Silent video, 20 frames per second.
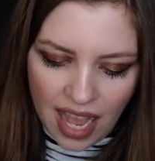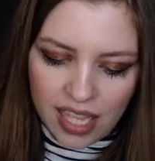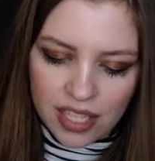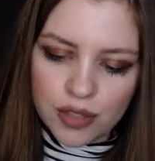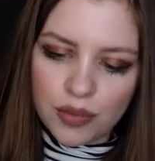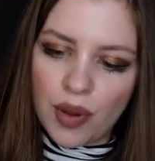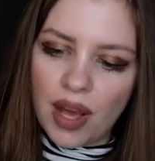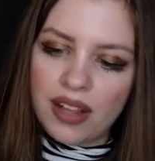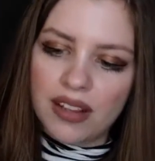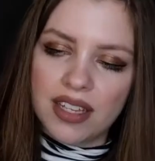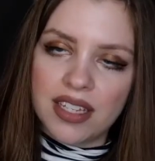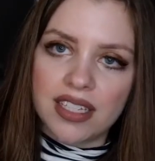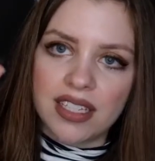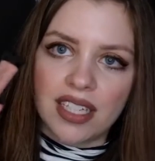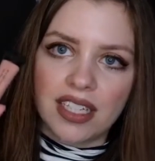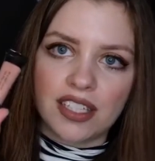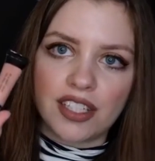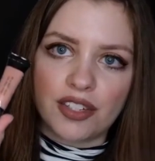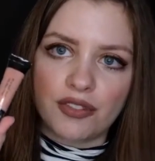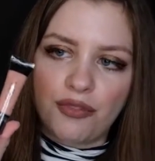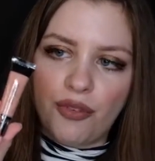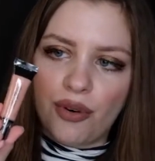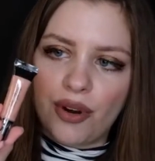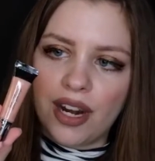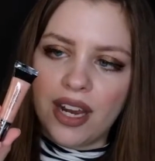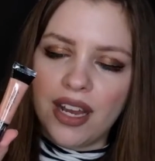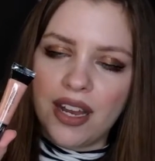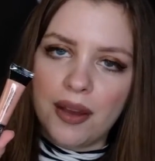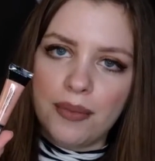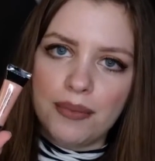as well as a
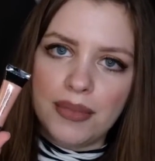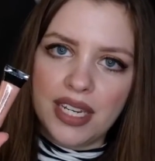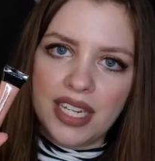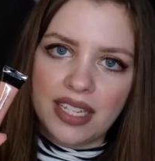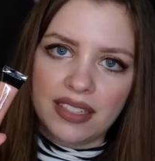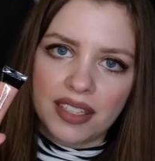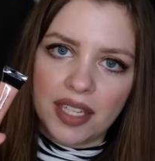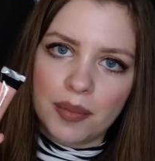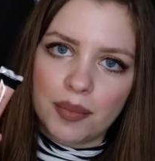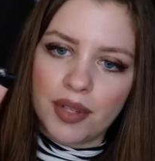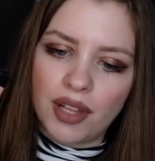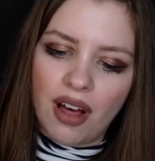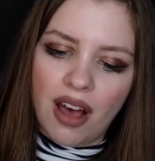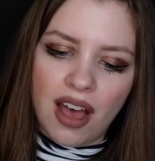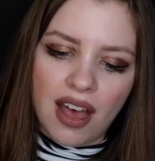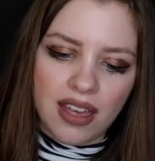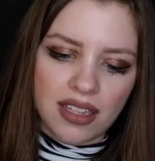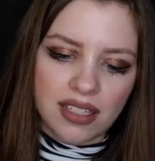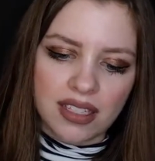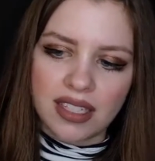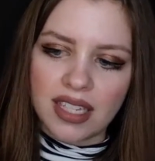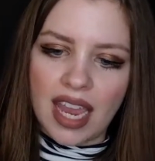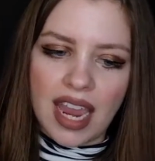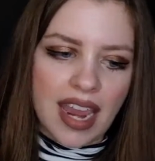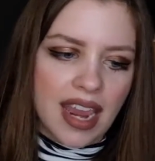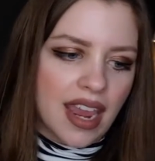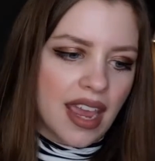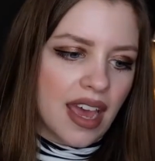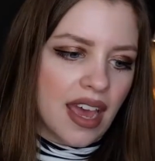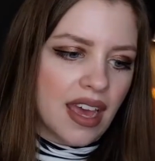Sephora mini lip gloss
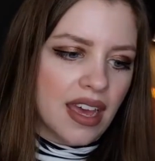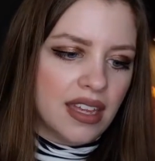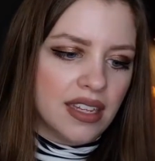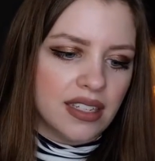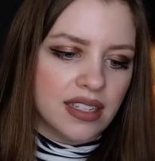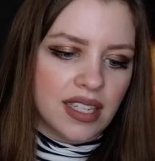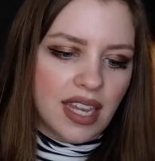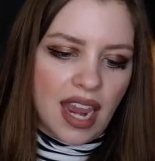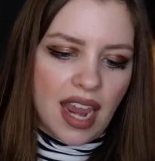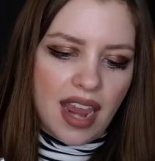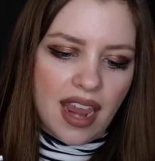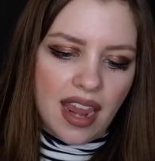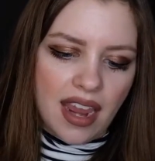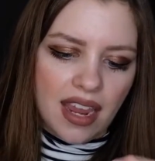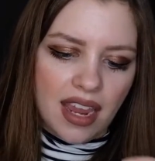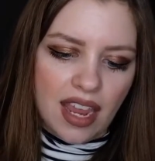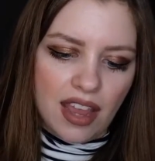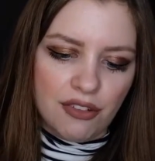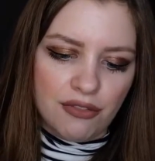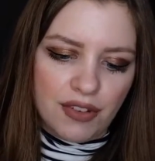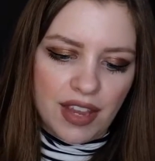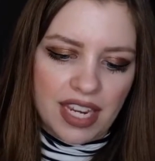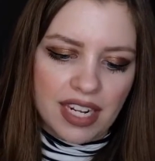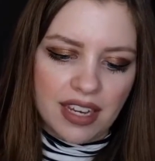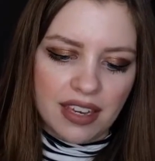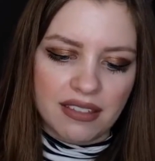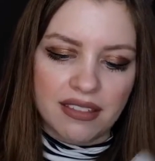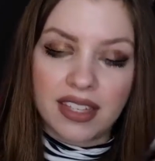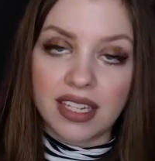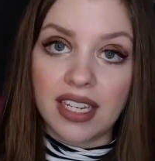and a
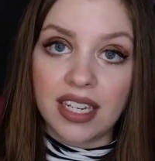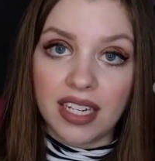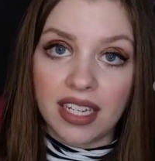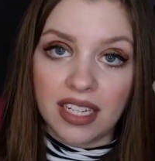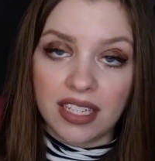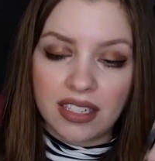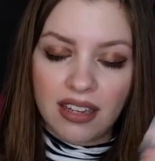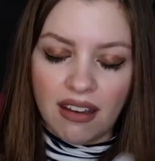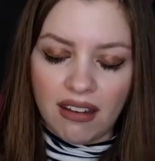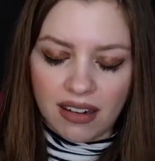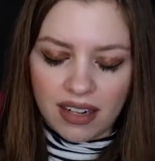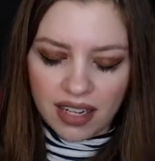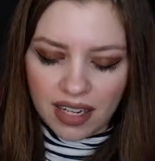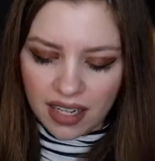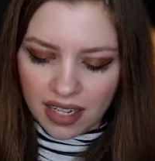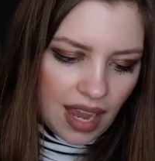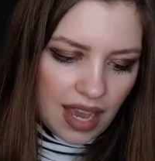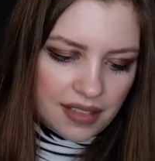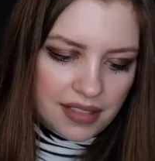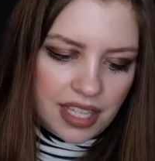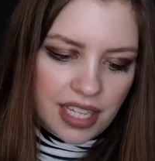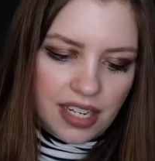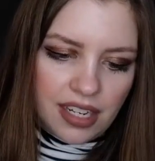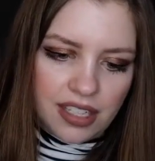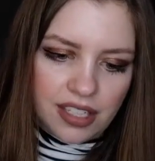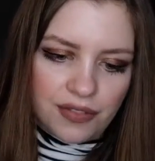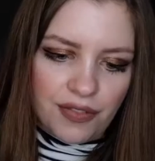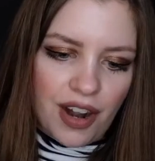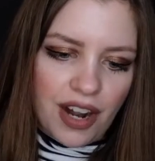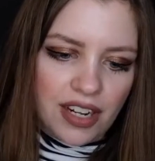Aveda thickening tonic. And then
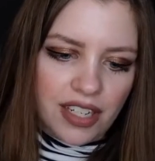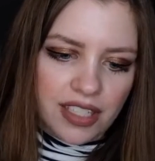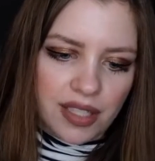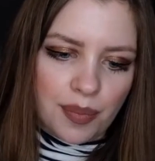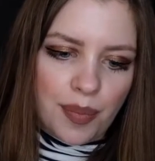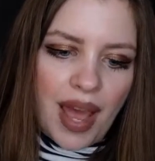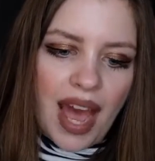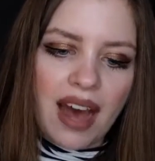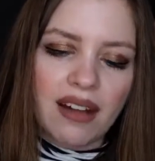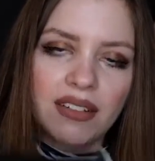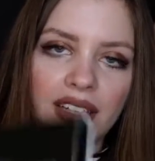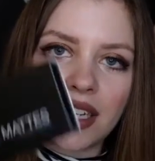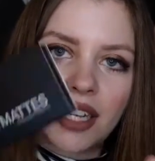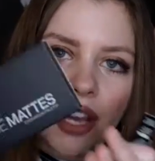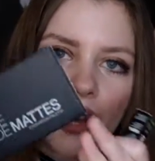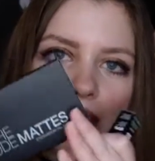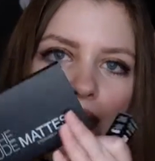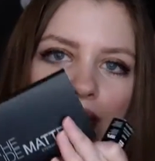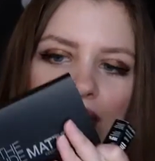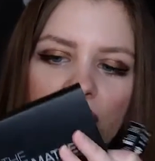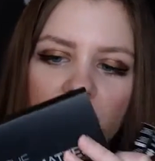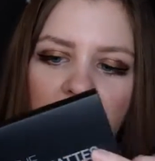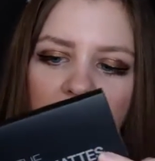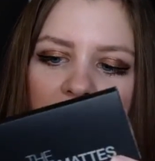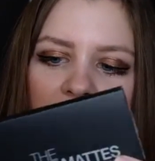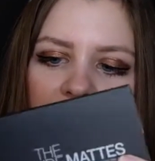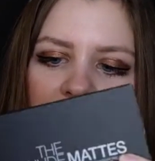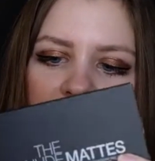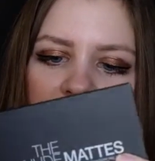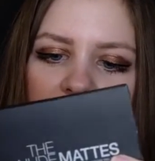as far as a palette goes,
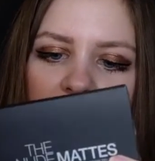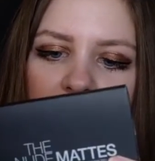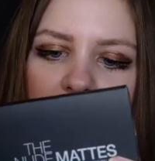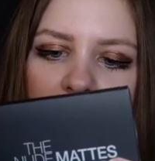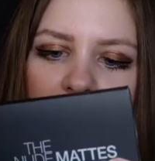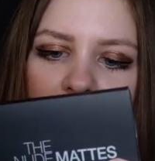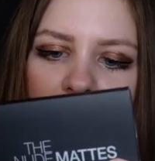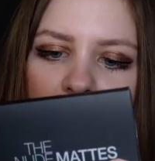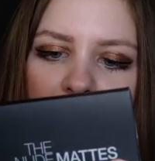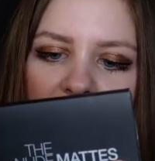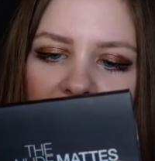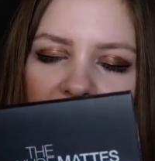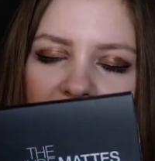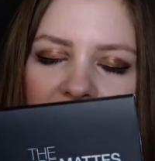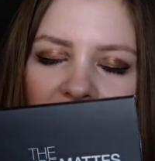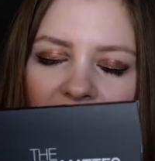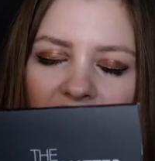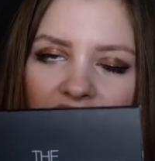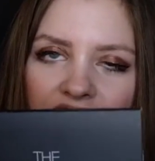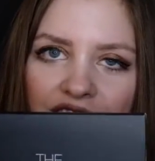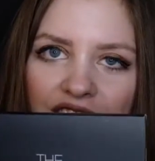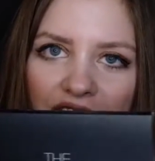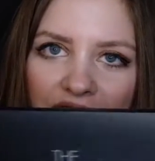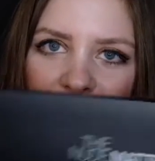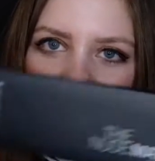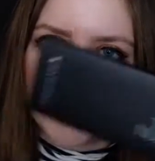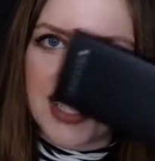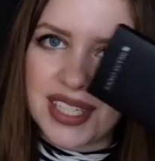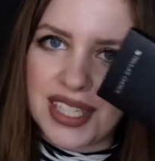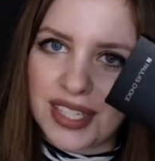there is the Nude matte
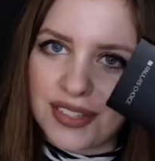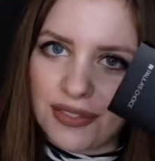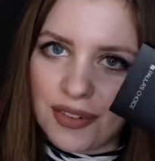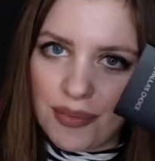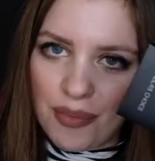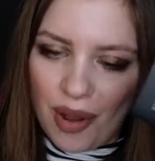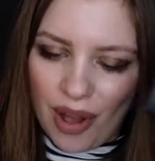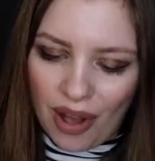eyeshadow. This is from